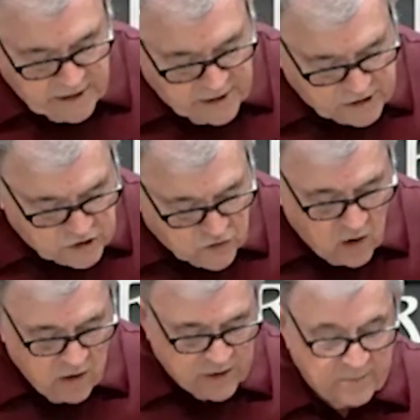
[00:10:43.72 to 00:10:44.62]
to
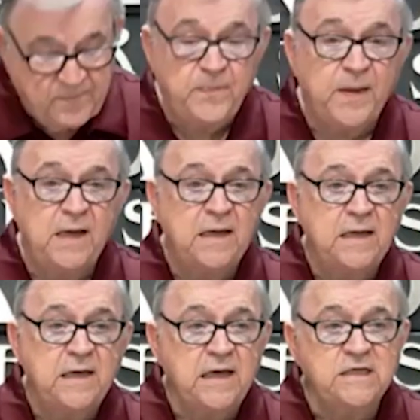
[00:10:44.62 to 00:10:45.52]
destroy them
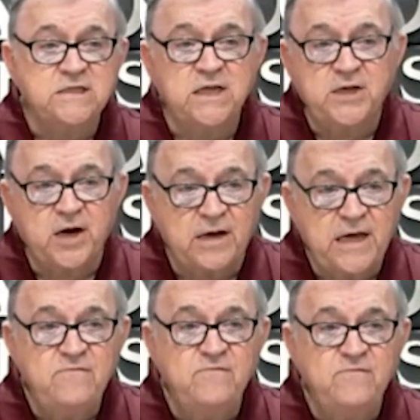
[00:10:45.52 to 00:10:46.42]
is that they're
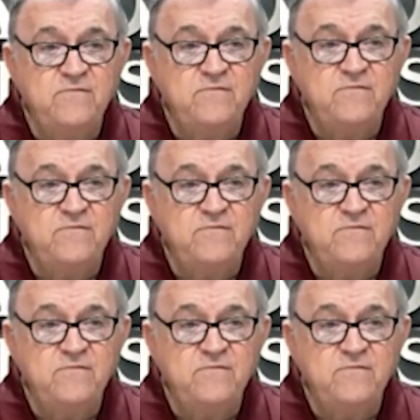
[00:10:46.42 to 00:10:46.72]
evil.